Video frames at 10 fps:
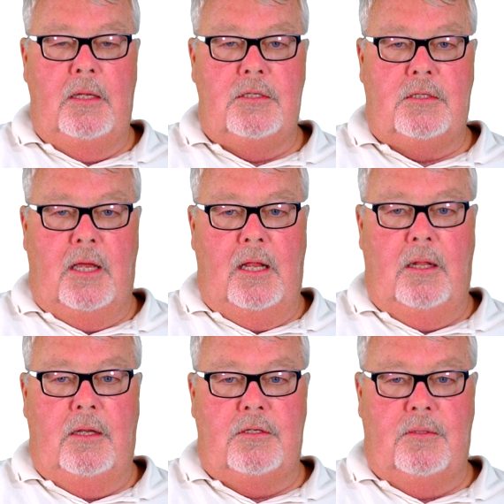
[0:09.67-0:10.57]

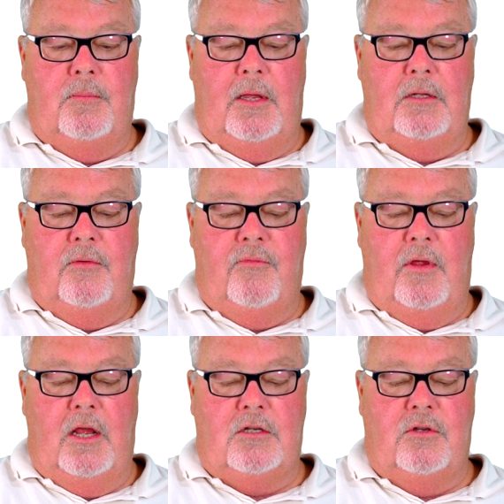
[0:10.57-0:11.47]
Skylink is a
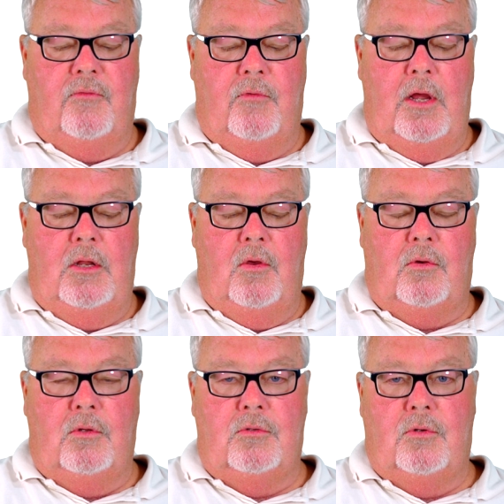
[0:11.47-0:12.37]
manufacturer of radio
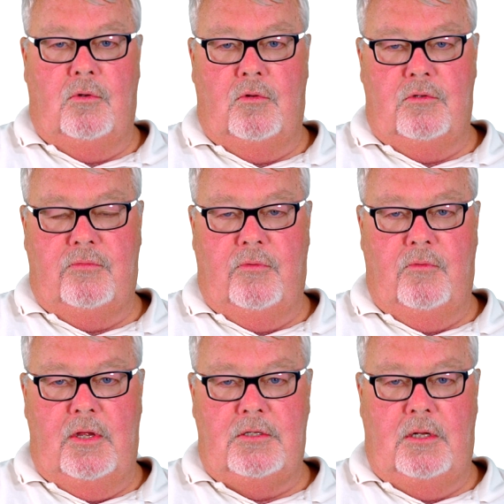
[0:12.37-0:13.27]
controls for
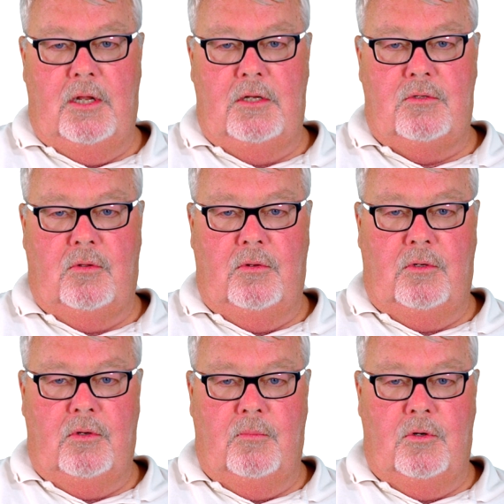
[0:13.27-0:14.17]
residential
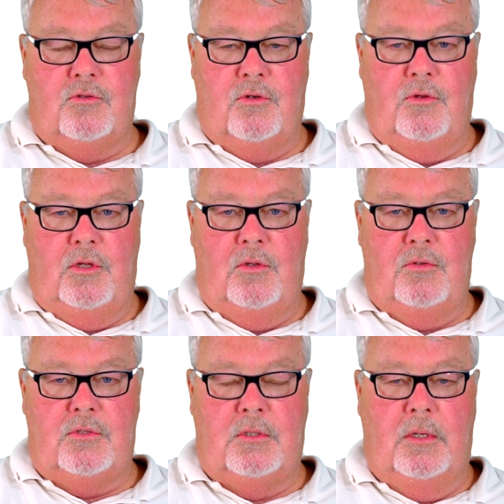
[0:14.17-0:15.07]
and commercial
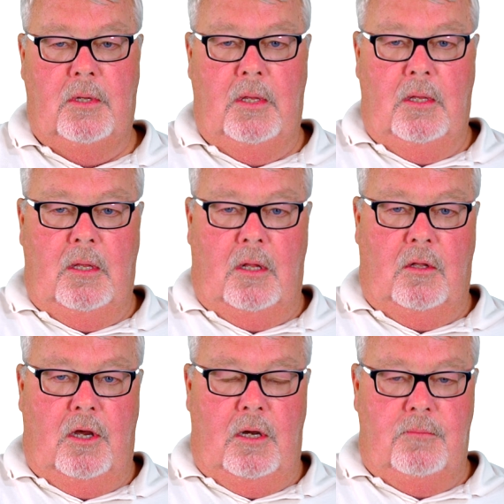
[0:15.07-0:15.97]
use,
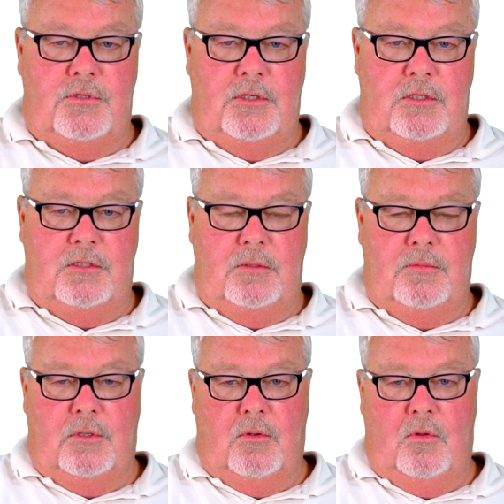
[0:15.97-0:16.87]
alarm
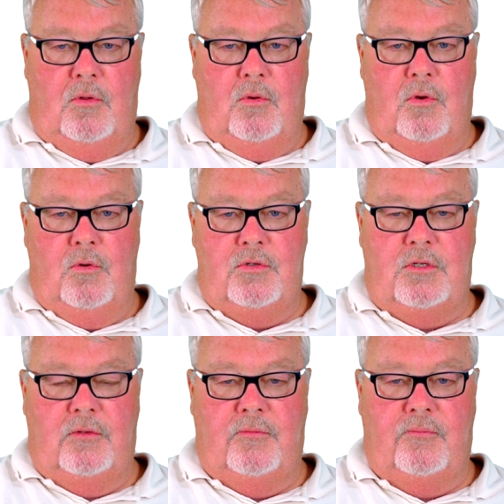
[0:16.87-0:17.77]
systems, and a whole
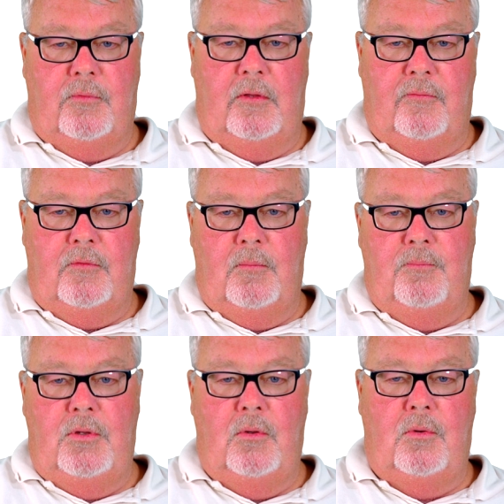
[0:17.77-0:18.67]
host of, of
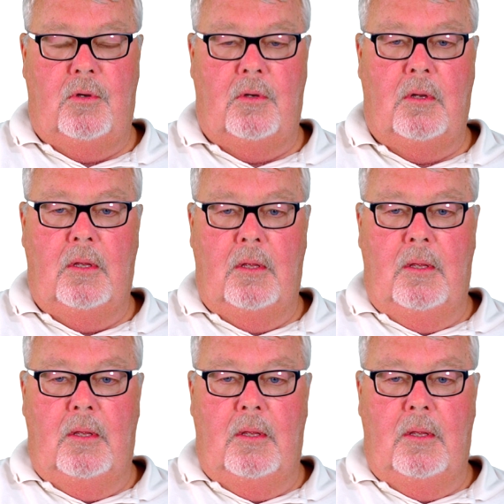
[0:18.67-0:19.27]
computer